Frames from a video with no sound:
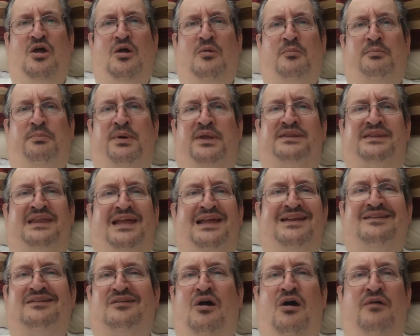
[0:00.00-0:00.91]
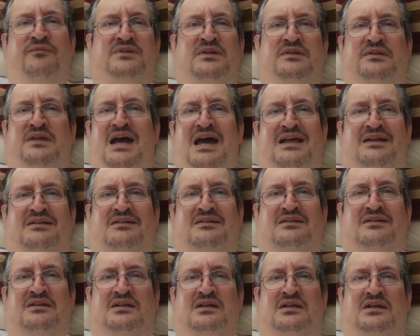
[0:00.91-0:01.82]
But then after that,
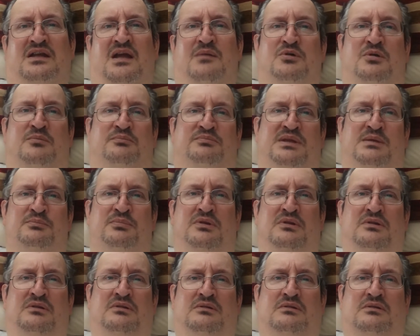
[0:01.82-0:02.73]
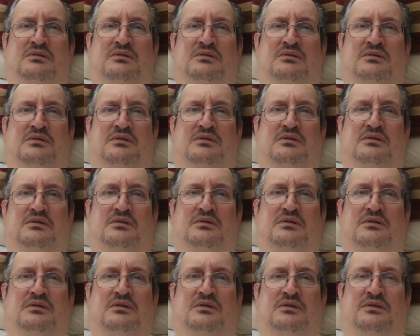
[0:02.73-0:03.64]
come on people,
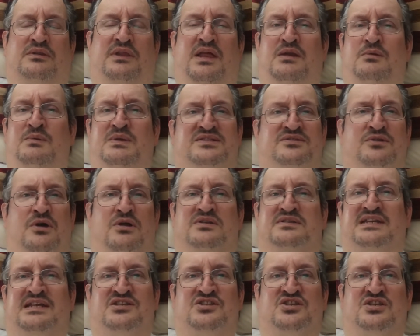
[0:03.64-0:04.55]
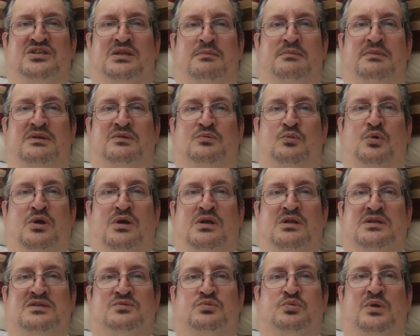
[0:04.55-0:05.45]
then we start teaching them in
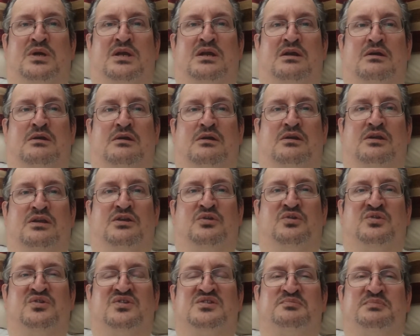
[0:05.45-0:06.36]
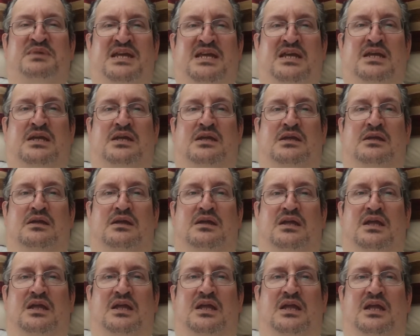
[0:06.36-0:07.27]
words where you speak
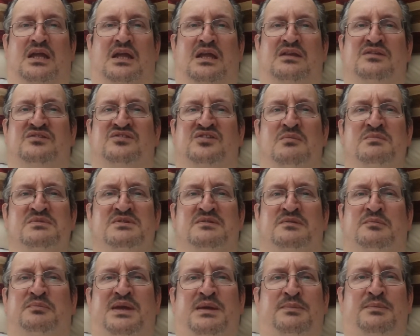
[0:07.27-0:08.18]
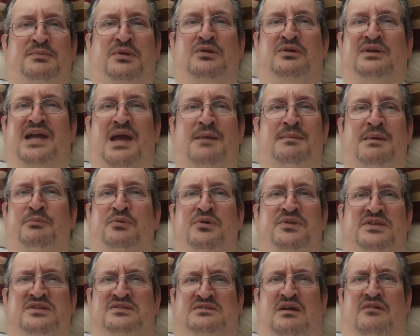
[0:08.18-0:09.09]
in terms of the people who came up with
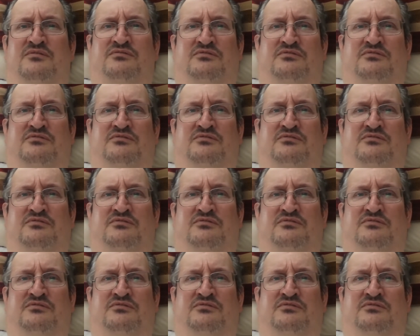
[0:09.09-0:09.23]
this stuff.